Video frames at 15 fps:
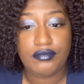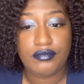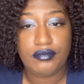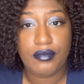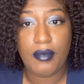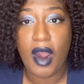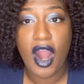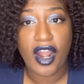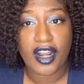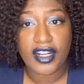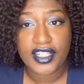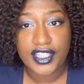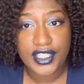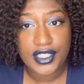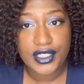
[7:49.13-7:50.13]
March,
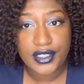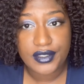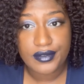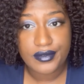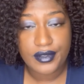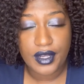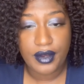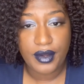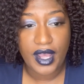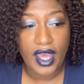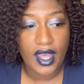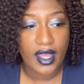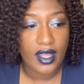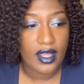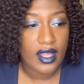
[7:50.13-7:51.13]

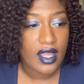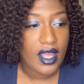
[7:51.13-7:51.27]
okay?